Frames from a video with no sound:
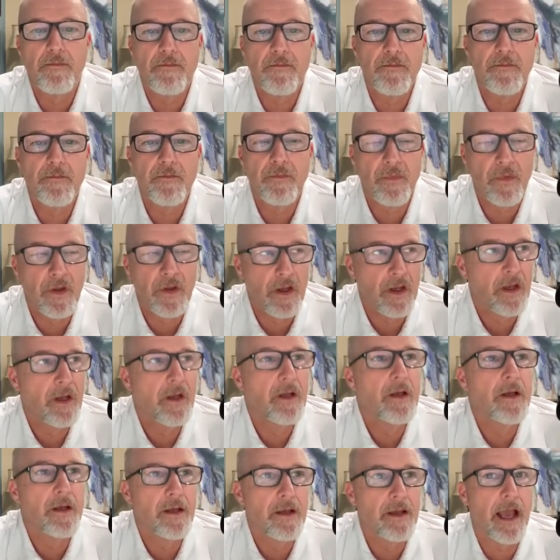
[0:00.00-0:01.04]
on it?
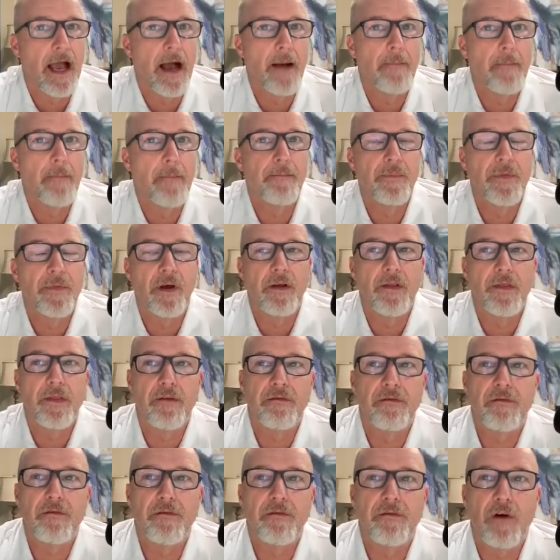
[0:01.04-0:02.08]
Yeah. The,
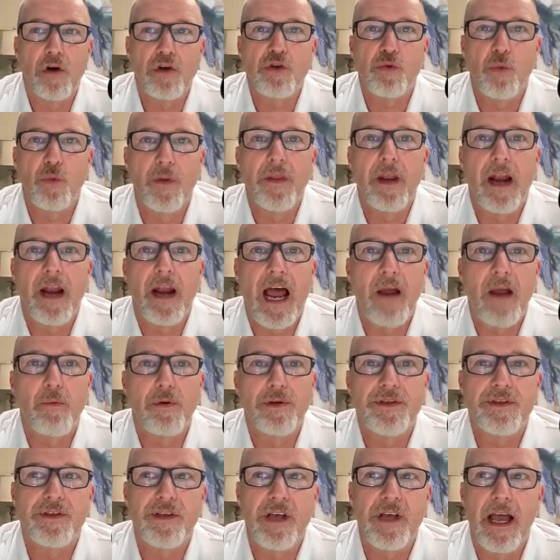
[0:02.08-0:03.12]
the first one that I
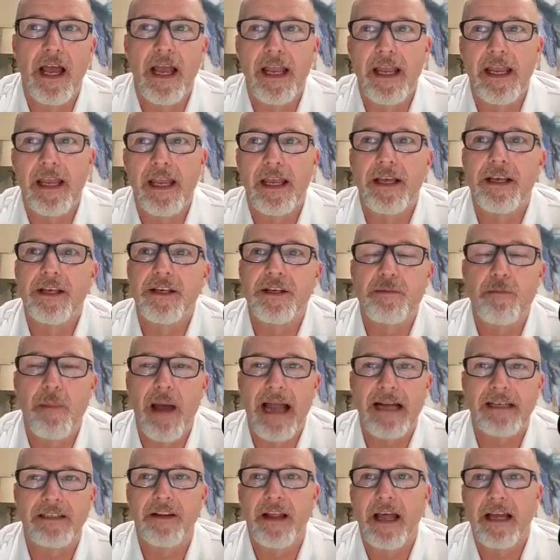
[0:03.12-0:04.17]
would say is
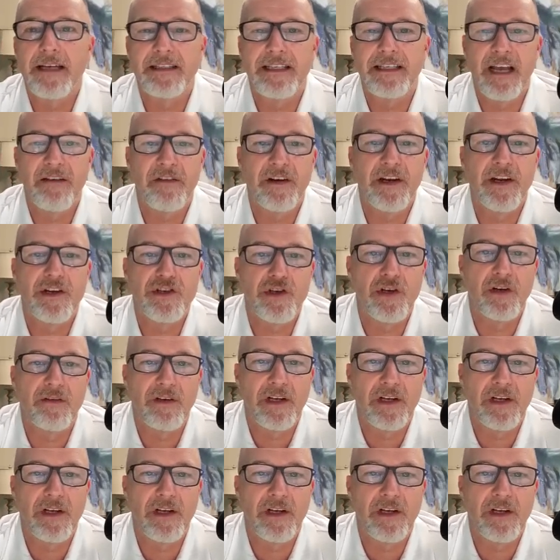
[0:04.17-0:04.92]
back to that definition